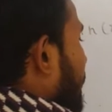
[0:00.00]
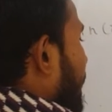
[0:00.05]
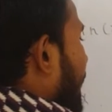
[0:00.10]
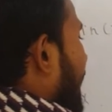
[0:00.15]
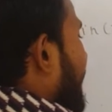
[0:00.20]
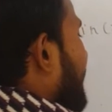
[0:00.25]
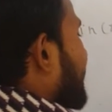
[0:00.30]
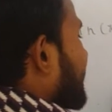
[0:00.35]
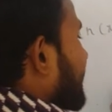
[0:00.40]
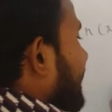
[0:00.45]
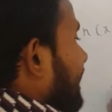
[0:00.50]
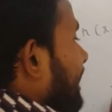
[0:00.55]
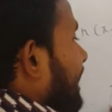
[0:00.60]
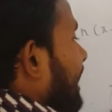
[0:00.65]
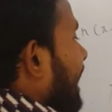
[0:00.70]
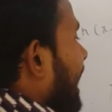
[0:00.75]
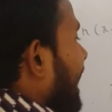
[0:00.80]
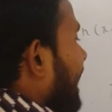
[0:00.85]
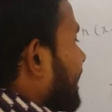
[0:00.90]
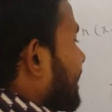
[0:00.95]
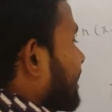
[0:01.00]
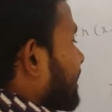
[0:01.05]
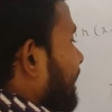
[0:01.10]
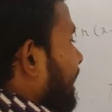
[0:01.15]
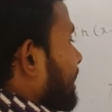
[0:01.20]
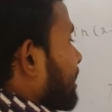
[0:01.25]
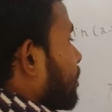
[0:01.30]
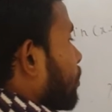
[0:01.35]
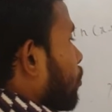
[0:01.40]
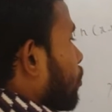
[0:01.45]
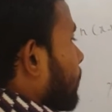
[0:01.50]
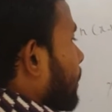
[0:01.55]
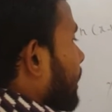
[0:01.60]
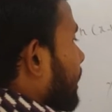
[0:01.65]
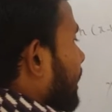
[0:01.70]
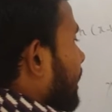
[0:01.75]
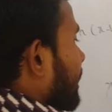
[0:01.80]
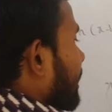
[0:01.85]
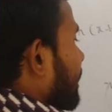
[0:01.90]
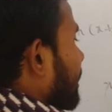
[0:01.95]
x and x cancel over,
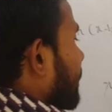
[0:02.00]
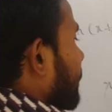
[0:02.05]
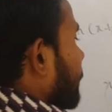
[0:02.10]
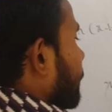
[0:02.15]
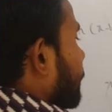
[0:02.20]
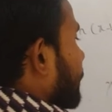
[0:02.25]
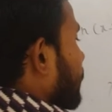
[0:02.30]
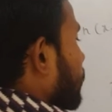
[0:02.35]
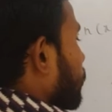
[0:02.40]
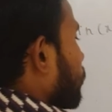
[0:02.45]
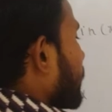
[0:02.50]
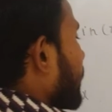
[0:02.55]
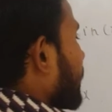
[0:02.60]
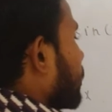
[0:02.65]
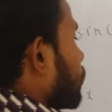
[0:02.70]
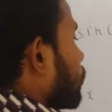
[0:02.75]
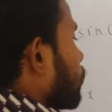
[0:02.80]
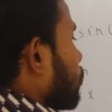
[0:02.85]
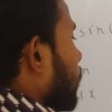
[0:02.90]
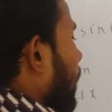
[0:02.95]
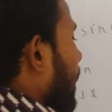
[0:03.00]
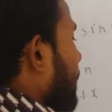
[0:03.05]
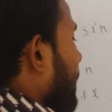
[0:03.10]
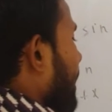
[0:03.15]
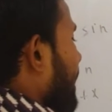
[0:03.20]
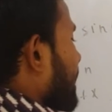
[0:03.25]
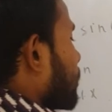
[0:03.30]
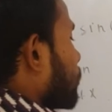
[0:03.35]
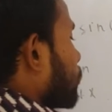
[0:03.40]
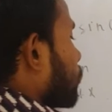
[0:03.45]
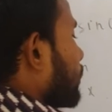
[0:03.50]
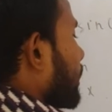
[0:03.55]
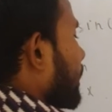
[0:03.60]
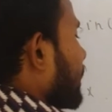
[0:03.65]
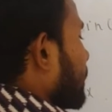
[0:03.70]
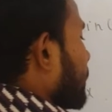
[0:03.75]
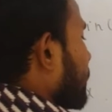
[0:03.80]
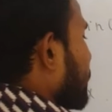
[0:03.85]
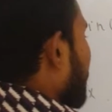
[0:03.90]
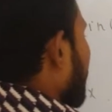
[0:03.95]
and you get 2y minus 2z.